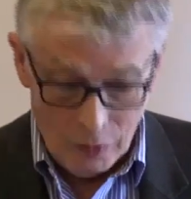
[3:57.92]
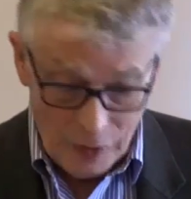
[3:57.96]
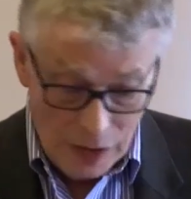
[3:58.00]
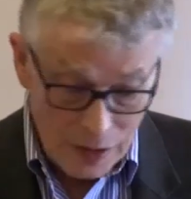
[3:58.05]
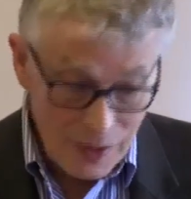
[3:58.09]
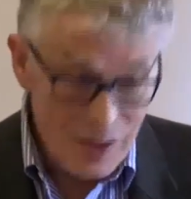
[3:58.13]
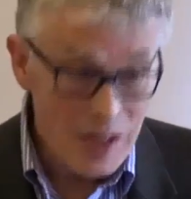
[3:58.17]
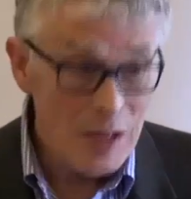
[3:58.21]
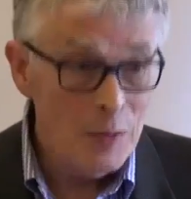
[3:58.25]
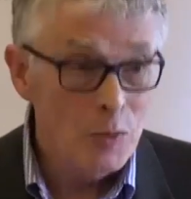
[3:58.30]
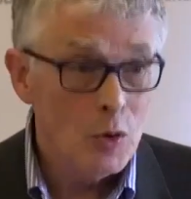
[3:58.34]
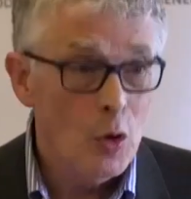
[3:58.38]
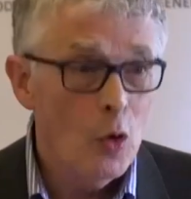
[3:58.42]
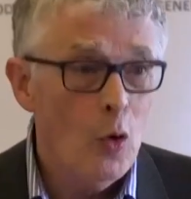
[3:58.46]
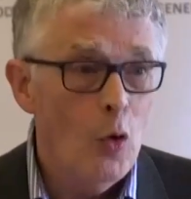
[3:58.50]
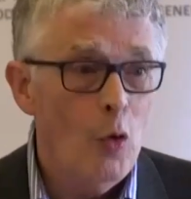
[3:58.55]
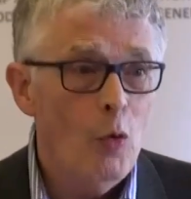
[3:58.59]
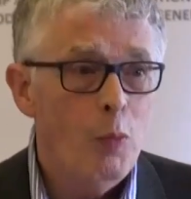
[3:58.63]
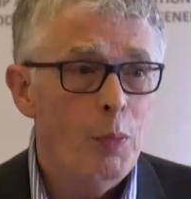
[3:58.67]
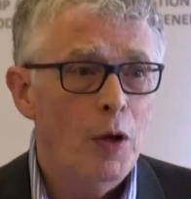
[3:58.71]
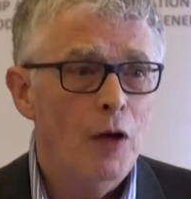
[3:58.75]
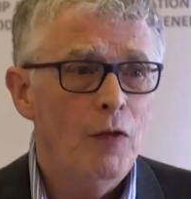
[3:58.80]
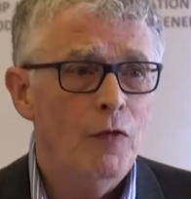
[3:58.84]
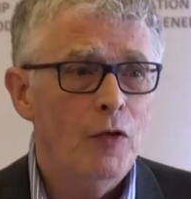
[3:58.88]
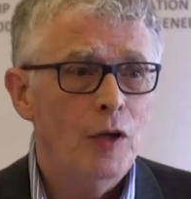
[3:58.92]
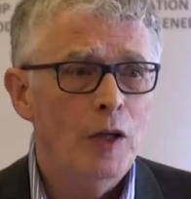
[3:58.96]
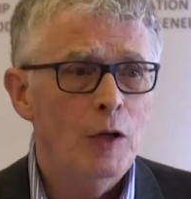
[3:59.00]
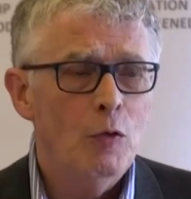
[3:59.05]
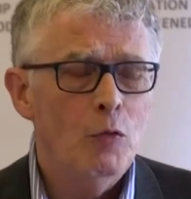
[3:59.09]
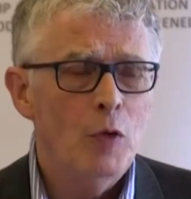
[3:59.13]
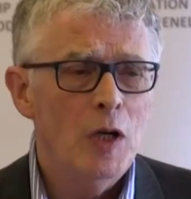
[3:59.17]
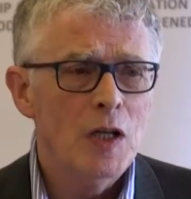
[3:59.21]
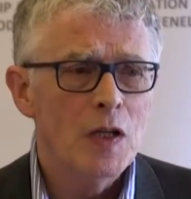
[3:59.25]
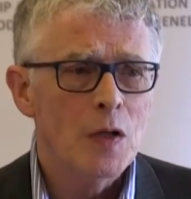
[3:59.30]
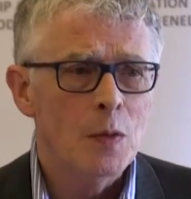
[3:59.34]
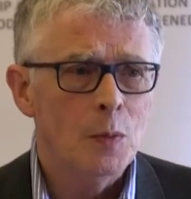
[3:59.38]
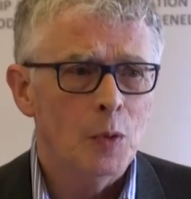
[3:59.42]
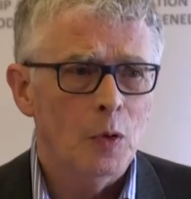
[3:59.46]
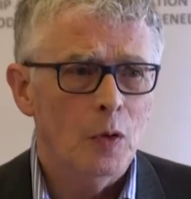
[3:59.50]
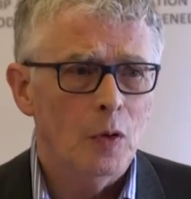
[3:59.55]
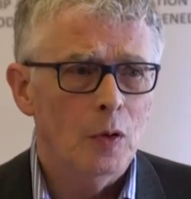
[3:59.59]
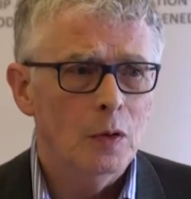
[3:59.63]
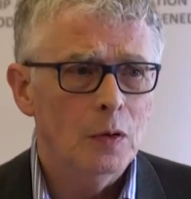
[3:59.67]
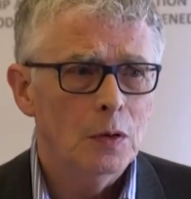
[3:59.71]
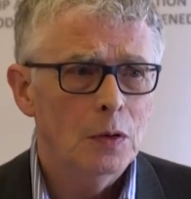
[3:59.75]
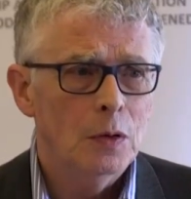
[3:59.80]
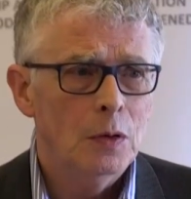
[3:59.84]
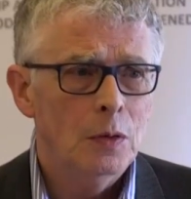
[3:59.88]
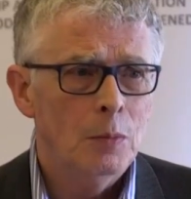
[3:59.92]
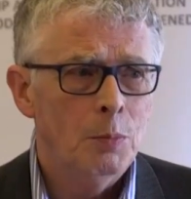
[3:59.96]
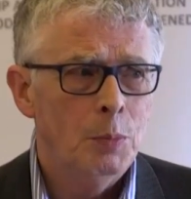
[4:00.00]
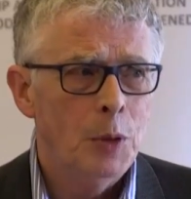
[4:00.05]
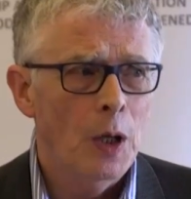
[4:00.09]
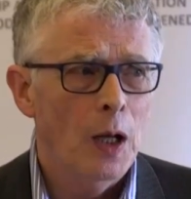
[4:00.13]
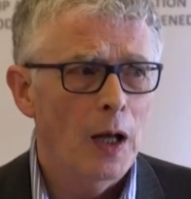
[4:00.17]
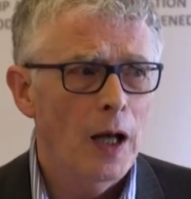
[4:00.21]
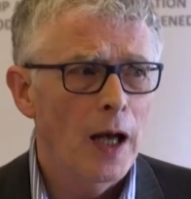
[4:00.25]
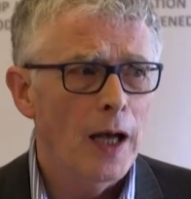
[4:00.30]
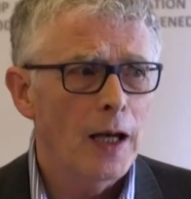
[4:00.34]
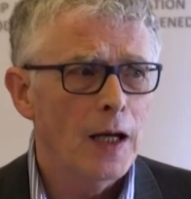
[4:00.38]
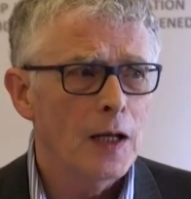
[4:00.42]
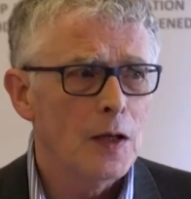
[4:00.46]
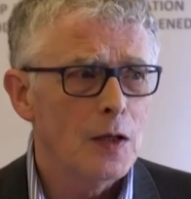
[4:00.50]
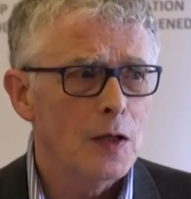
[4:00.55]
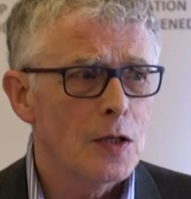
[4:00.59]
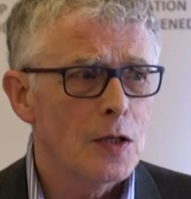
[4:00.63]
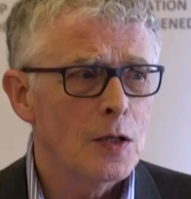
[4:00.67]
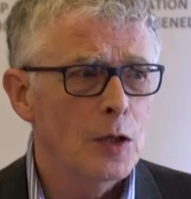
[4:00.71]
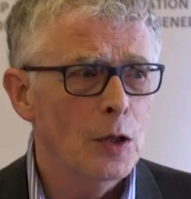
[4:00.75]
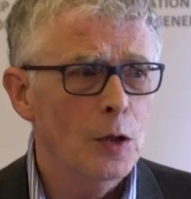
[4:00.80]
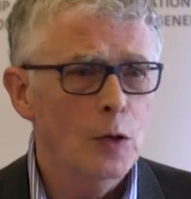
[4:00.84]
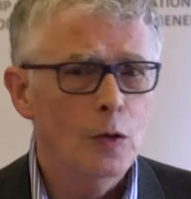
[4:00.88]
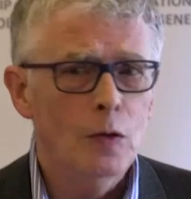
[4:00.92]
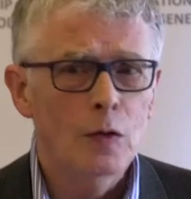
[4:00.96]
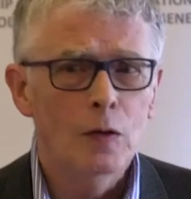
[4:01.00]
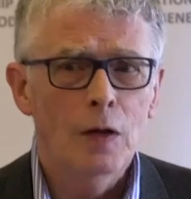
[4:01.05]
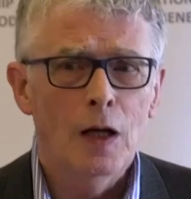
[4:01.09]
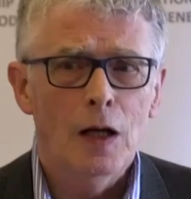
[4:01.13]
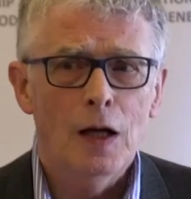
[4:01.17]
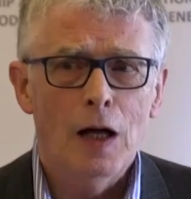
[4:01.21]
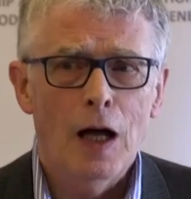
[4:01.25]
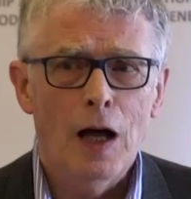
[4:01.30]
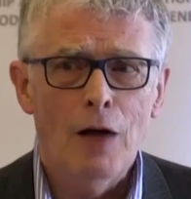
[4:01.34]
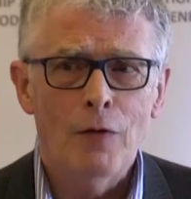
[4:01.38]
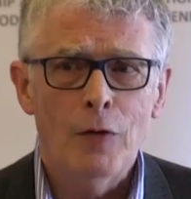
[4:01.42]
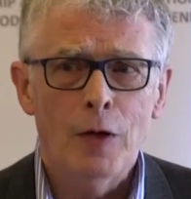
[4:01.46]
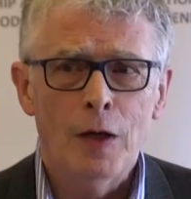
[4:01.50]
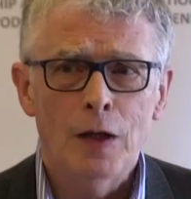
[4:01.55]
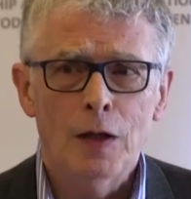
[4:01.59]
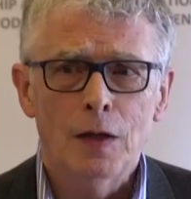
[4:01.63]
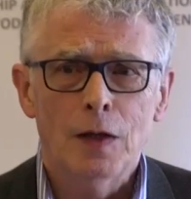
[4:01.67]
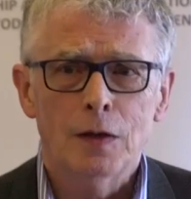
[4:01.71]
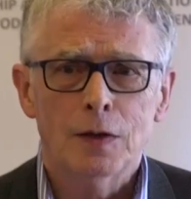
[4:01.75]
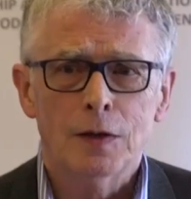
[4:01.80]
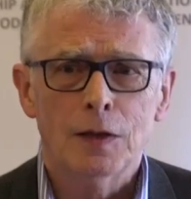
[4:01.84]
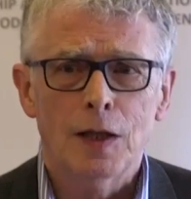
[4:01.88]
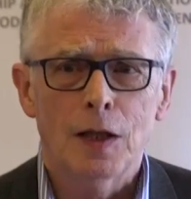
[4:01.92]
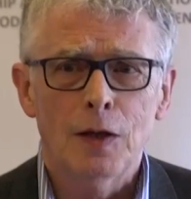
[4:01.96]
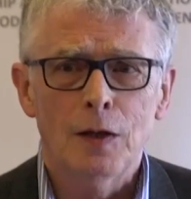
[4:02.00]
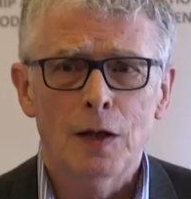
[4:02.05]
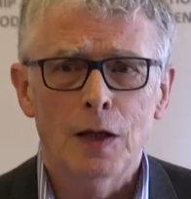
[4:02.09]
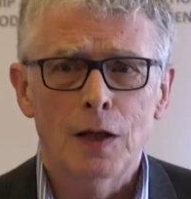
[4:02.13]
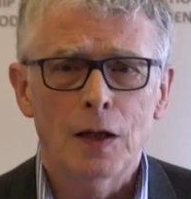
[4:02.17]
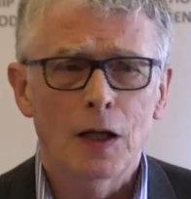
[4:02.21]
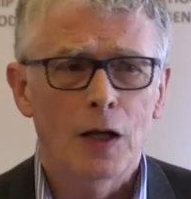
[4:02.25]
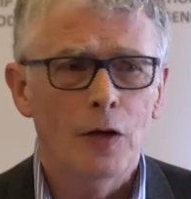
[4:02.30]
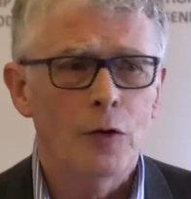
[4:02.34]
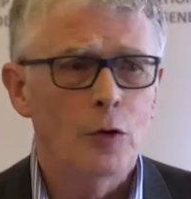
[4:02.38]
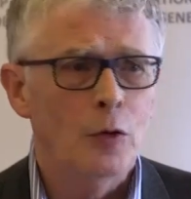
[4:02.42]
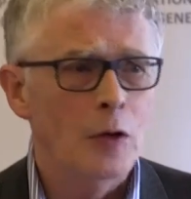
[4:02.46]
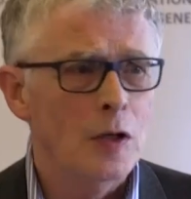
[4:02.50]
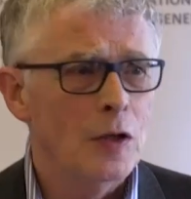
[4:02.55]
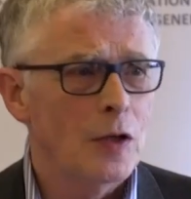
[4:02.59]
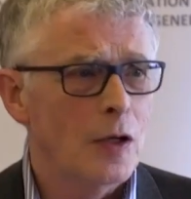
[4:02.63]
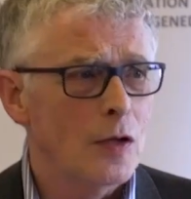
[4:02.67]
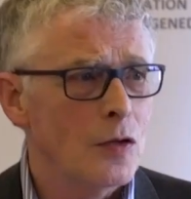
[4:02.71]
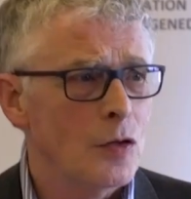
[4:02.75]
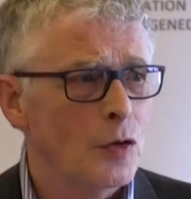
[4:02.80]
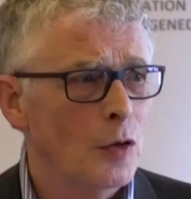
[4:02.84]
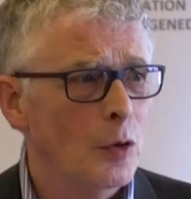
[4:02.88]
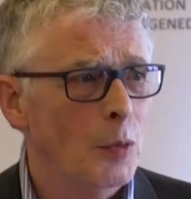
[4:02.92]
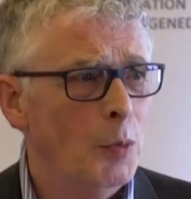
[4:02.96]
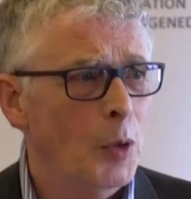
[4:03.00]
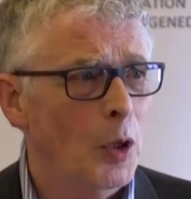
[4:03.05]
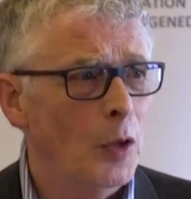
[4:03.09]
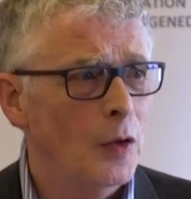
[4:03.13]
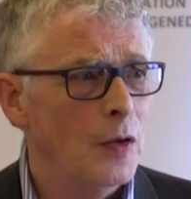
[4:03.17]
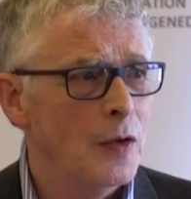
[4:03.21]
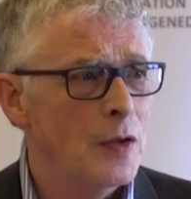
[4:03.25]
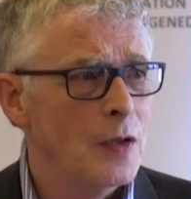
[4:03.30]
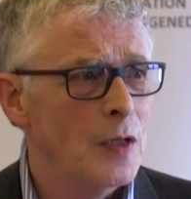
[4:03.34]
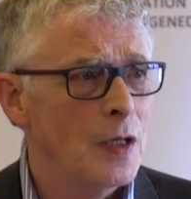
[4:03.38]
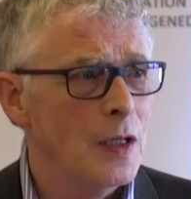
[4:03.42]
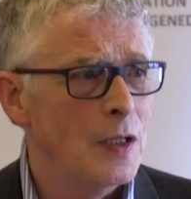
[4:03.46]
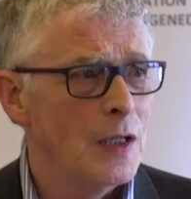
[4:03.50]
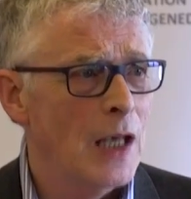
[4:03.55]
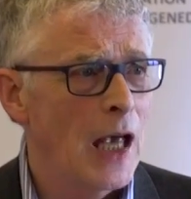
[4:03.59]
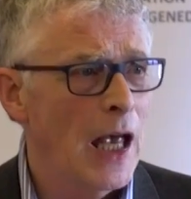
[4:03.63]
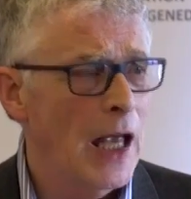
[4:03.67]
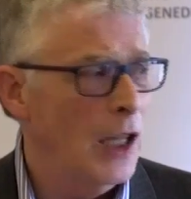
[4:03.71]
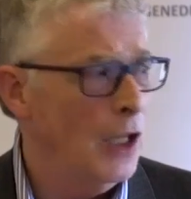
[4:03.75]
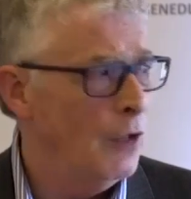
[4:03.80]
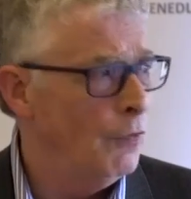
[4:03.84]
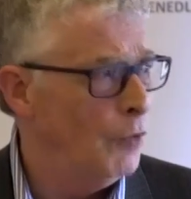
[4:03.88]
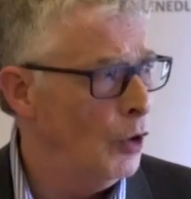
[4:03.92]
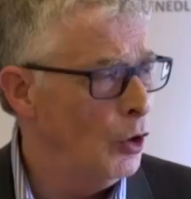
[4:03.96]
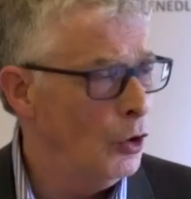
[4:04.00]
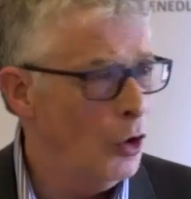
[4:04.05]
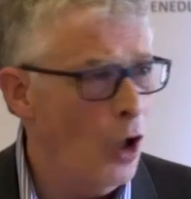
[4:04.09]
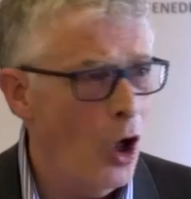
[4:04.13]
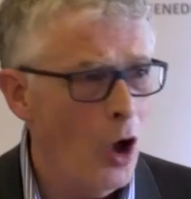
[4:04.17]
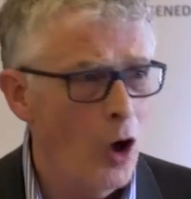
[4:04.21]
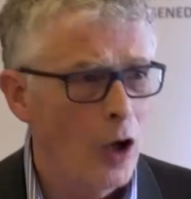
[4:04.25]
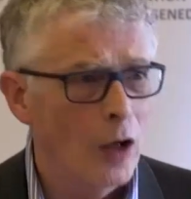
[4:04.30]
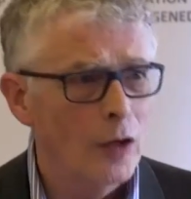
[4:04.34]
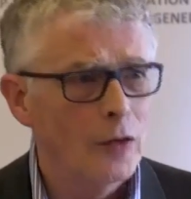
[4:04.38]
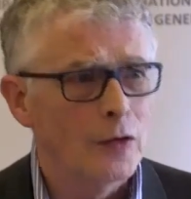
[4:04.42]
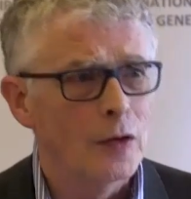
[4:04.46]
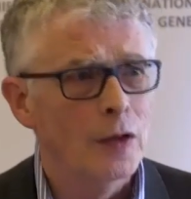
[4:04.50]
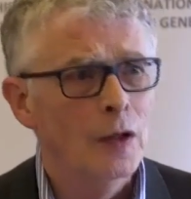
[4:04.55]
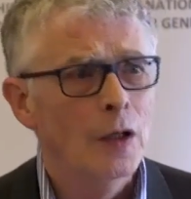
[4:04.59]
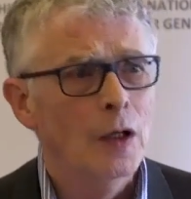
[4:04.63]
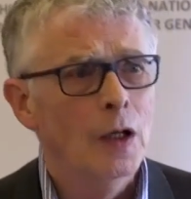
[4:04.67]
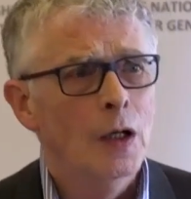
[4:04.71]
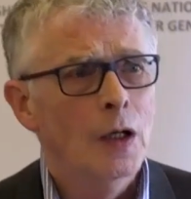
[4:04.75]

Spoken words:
That seems all perfectly reasonable, but I still, having studied other industrial policies a hell of a lot,